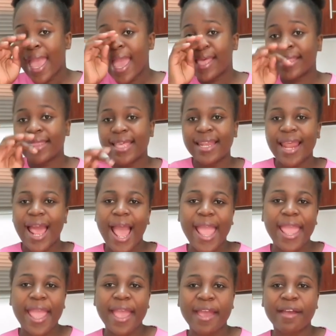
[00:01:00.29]
and then
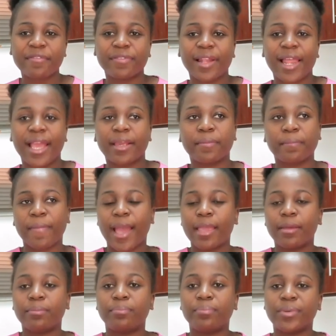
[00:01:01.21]
I have like
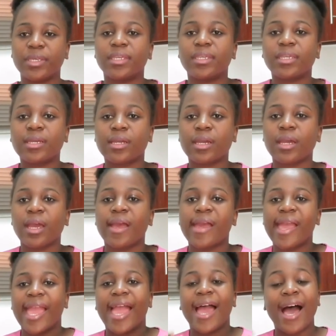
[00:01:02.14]
my big
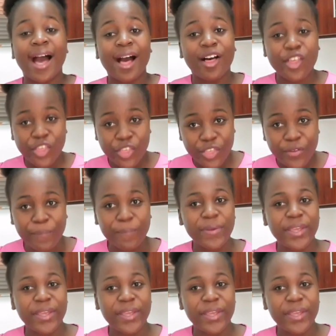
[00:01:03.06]
healthy